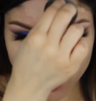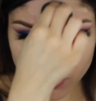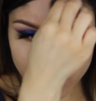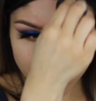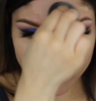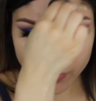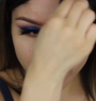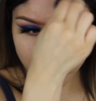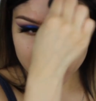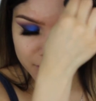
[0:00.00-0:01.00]
yellow enough
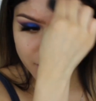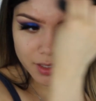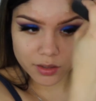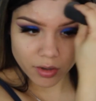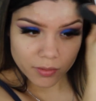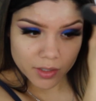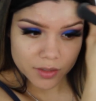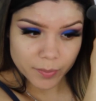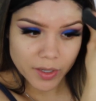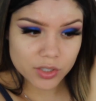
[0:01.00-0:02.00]
for my skin tone,
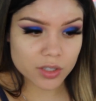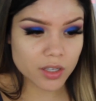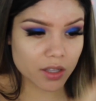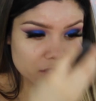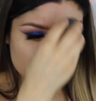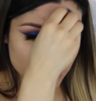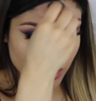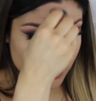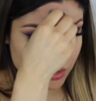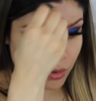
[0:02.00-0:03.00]
especially in the
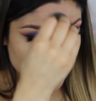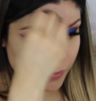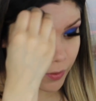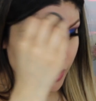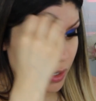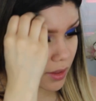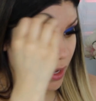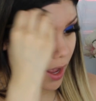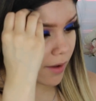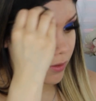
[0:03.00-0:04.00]
drugstore. I feel like
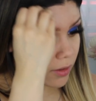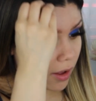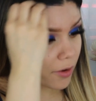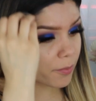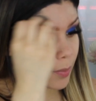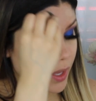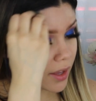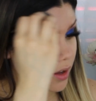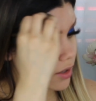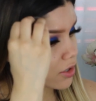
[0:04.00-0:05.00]
they have a lot of
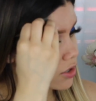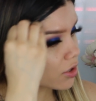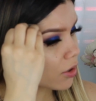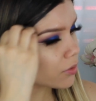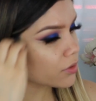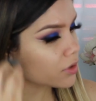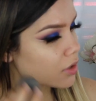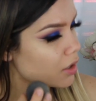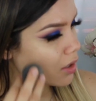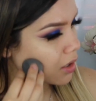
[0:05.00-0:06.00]
pink undertones,
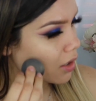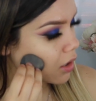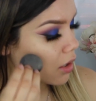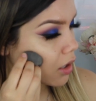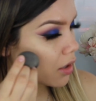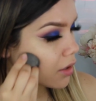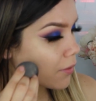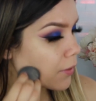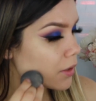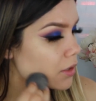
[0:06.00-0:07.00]
in
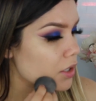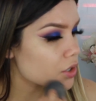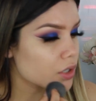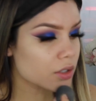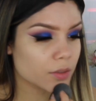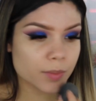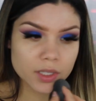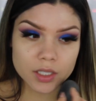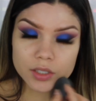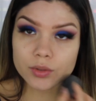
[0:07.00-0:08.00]
their foundations,
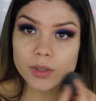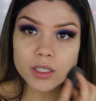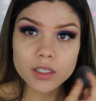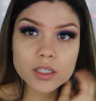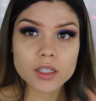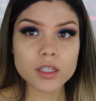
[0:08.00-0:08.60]
but this one